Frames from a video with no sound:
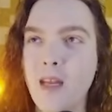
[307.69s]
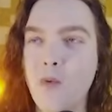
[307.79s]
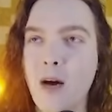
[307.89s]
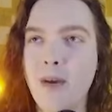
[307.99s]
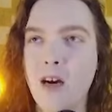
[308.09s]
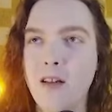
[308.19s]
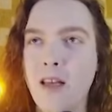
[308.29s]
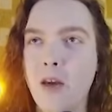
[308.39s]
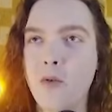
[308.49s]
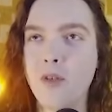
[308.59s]
Why am I
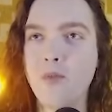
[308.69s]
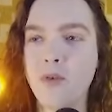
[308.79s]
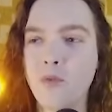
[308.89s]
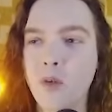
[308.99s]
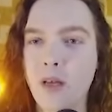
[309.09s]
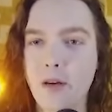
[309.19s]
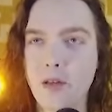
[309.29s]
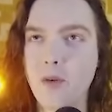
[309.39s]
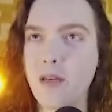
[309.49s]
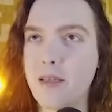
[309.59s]
calling it Crucible? We'll get
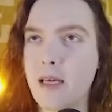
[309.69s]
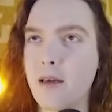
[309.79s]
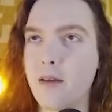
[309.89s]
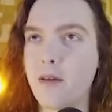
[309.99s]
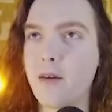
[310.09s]
into it in a second.